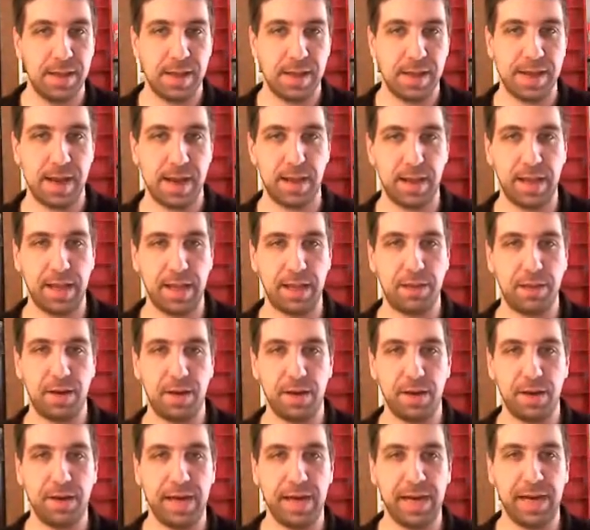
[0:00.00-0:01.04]
Now the
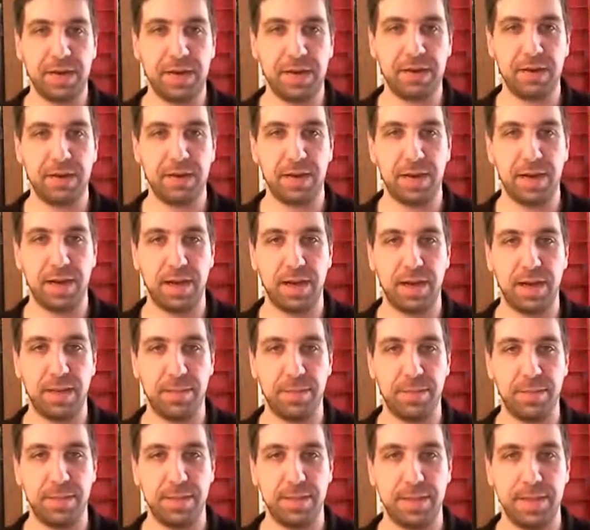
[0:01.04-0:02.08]
Atari H
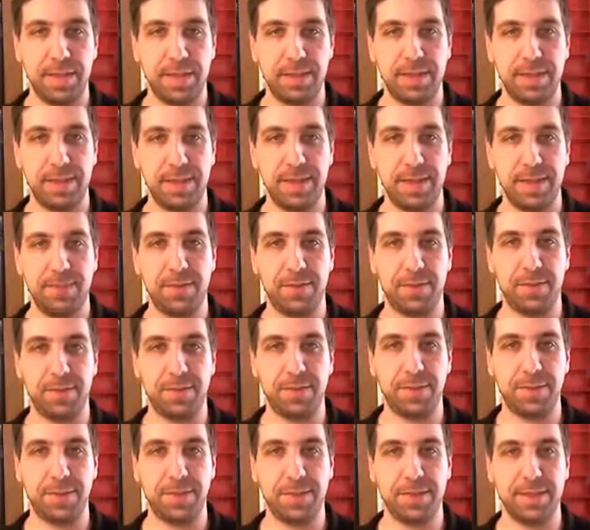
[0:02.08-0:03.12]
deal I did with the
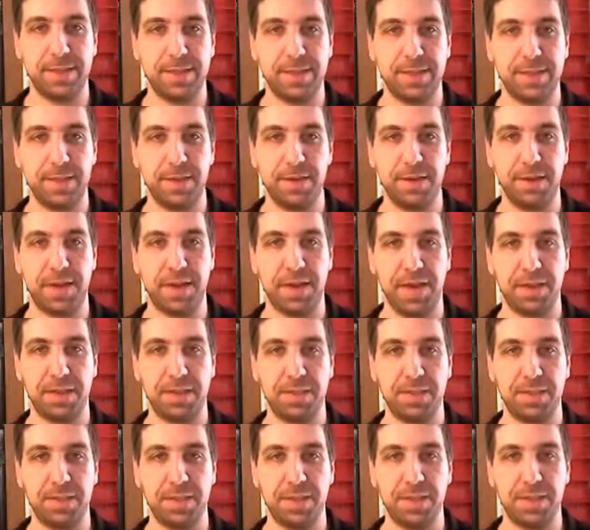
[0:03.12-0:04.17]
2600
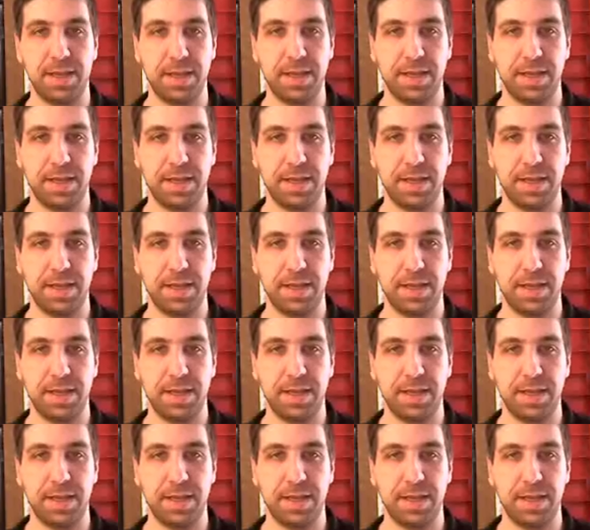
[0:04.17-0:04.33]
games,